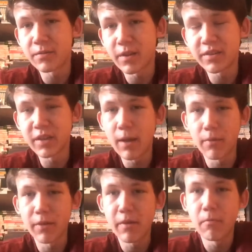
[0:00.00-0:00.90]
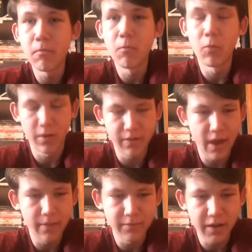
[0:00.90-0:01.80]
it's not really one of the
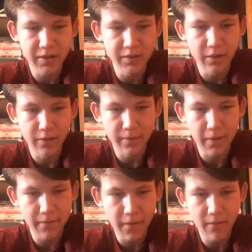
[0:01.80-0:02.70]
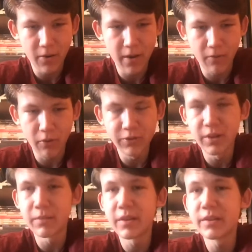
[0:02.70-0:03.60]
albums I consider like my favorite ever or
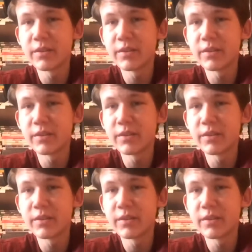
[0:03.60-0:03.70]
something.